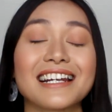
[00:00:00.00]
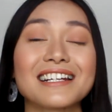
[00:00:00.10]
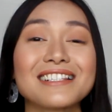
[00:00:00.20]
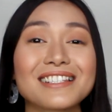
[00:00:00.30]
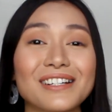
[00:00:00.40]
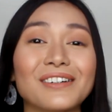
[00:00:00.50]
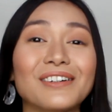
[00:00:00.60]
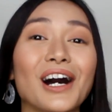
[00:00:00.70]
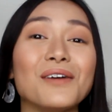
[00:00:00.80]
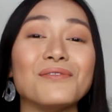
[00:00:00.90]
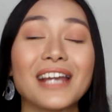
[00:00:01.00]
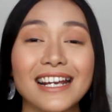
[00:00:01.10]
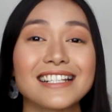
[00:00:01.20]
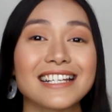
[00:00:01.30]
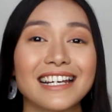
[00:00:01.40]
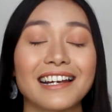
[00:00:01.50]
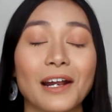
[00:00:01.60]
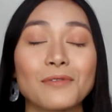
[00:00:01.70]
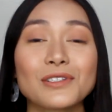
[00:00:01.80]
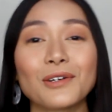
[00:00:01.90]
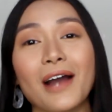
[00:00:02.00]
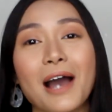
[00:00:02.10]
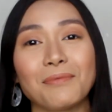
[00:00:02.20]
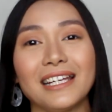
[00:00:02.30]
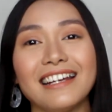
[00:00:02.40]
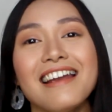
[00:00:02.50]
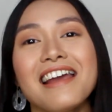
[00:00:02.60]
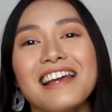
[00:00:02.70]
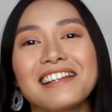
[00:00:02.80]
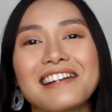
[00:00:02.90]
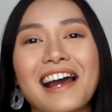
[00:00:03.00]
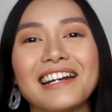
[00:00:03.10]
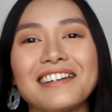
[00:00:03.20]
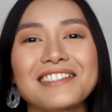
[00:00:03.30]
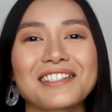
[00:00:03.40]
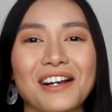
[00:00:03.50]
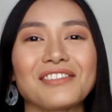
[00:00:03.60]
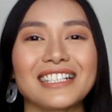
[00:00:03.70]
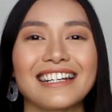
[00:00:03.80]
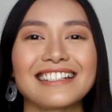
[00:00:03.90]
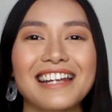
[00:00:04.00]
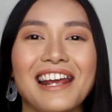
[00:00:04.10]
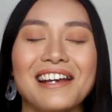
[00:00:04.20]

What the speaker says: It is so amazing, and I'm so happy that I discovered it.